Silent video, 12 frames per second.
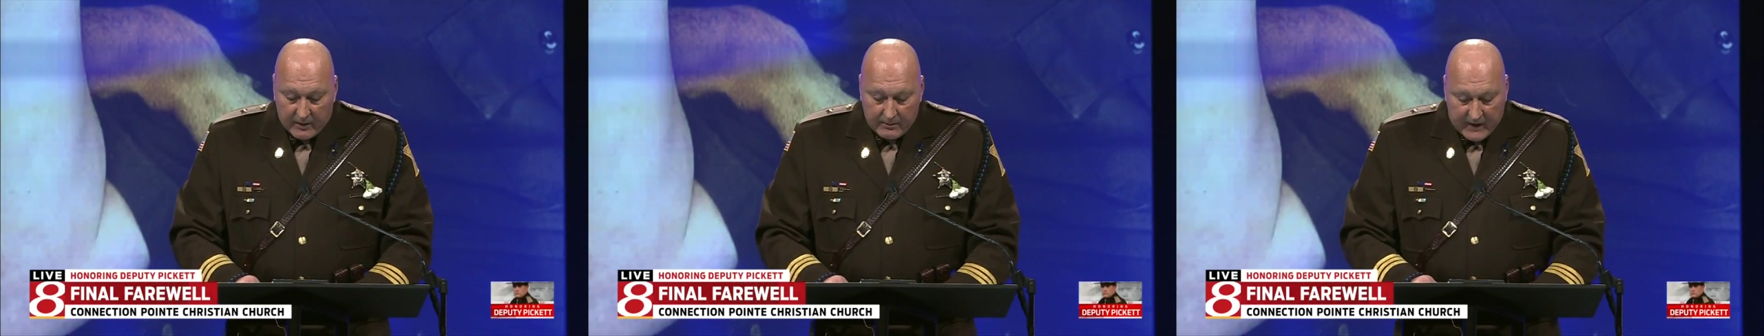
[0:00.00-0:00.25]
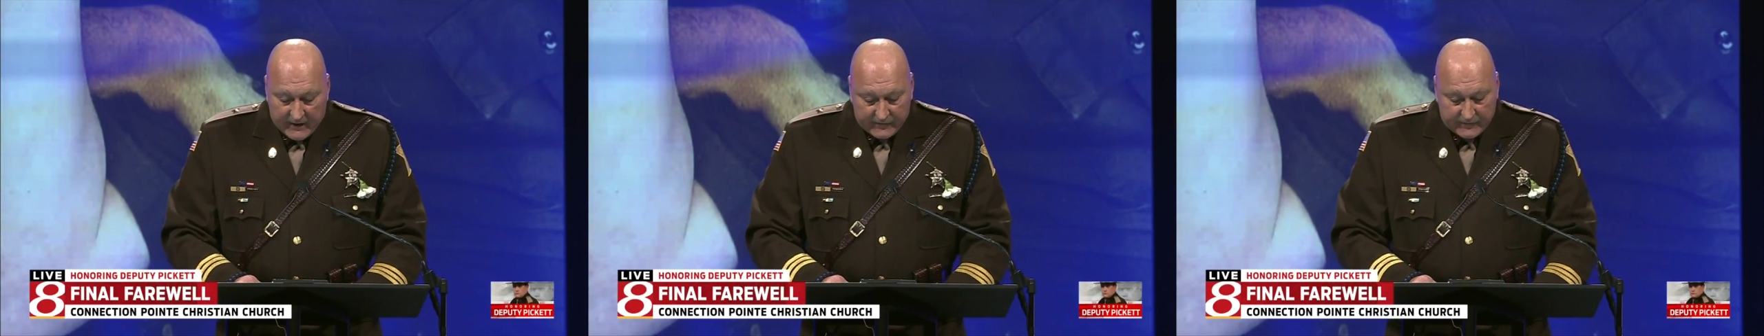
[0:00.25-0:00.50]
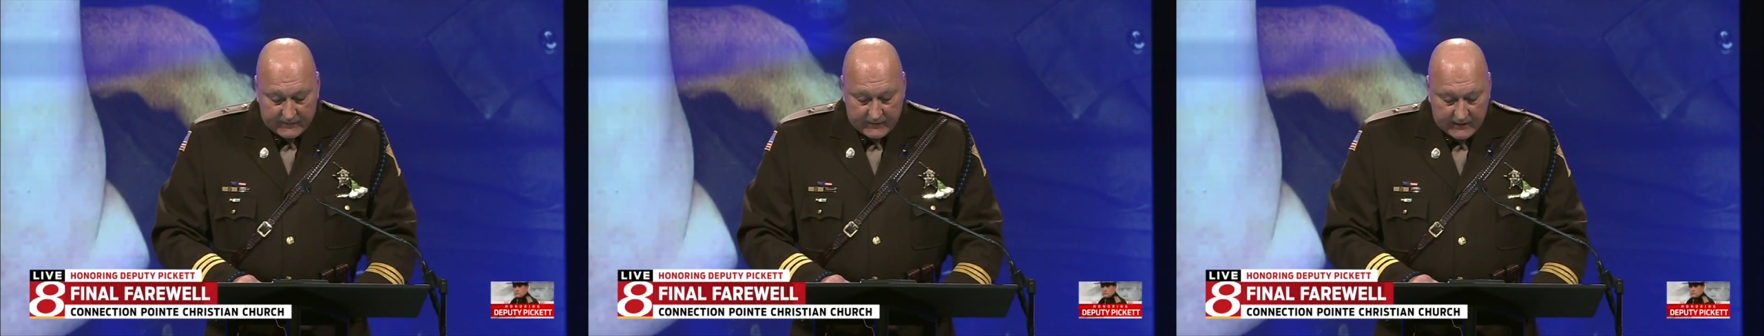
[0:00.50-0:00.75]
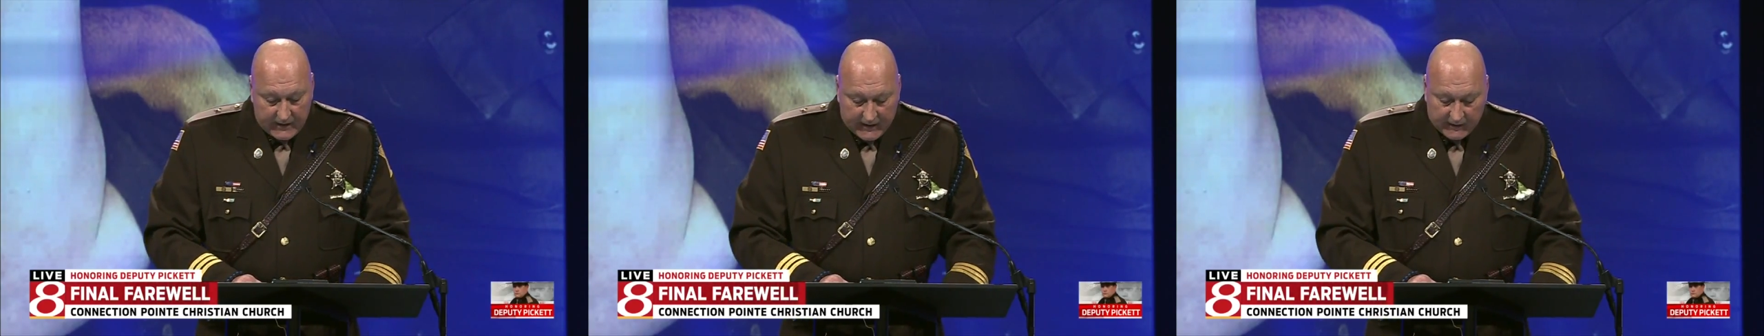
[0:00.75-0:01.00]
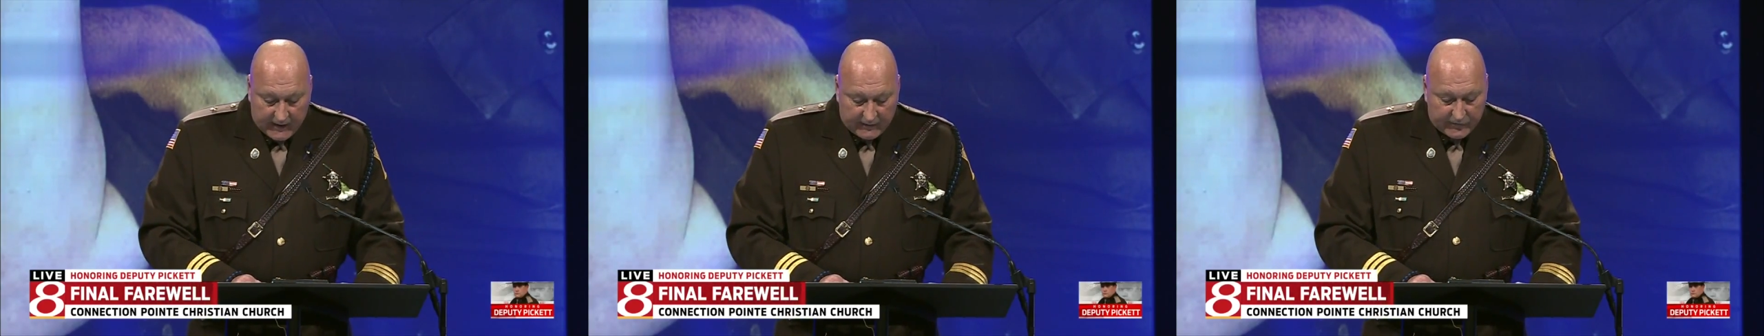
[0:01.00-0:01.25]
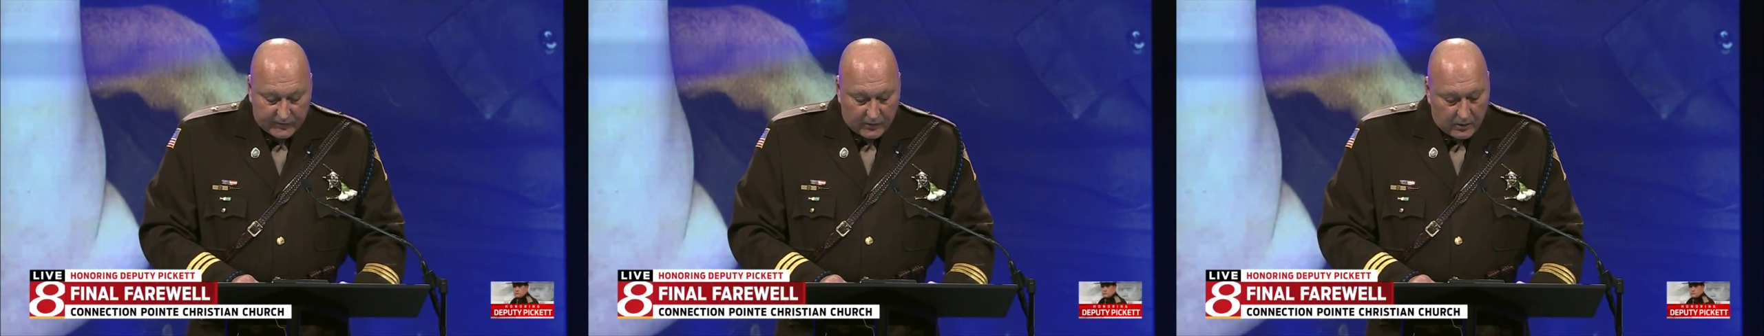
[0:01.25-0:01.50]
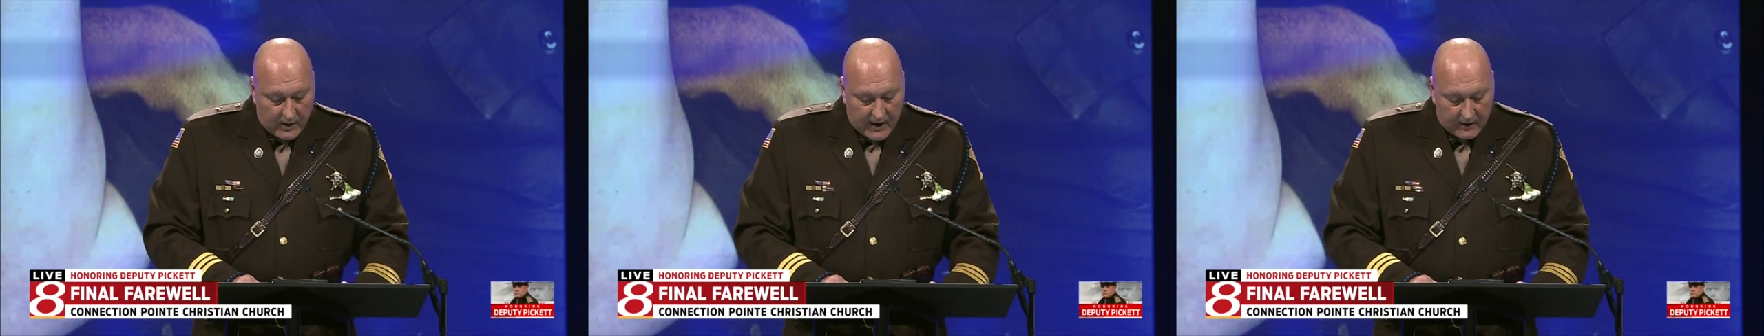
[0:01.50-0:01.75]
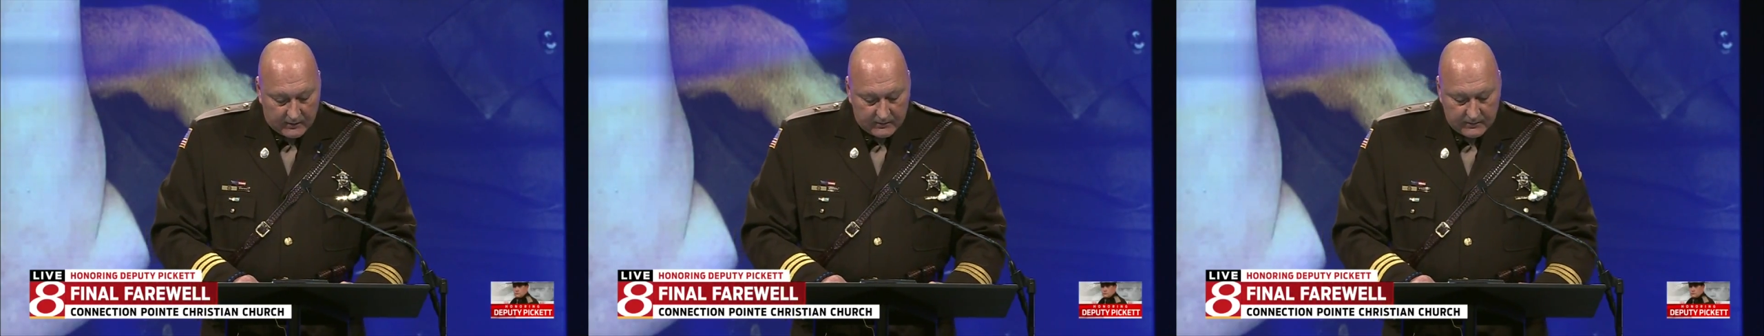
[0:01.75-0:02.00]
are missed and loved so
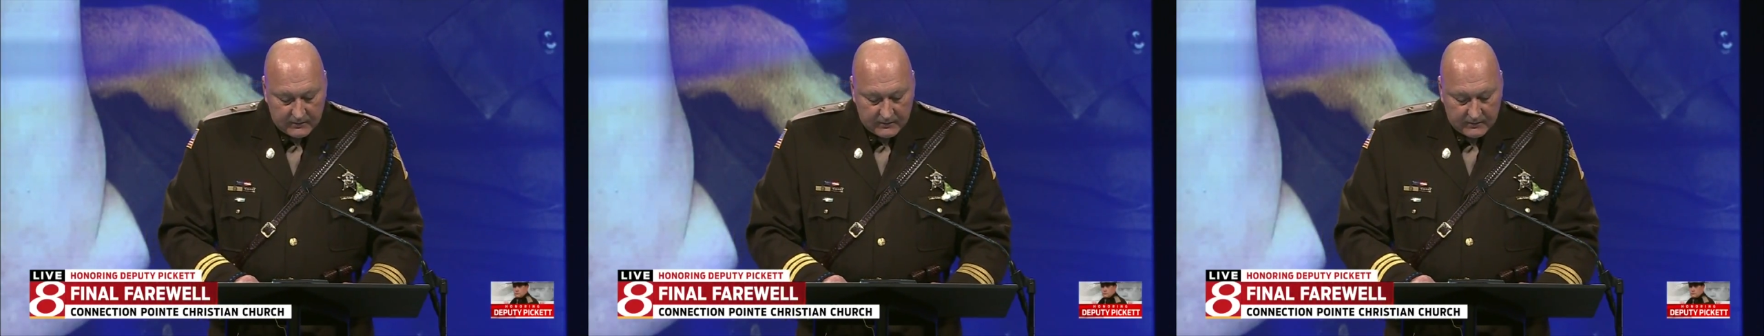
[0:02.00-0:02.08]
well.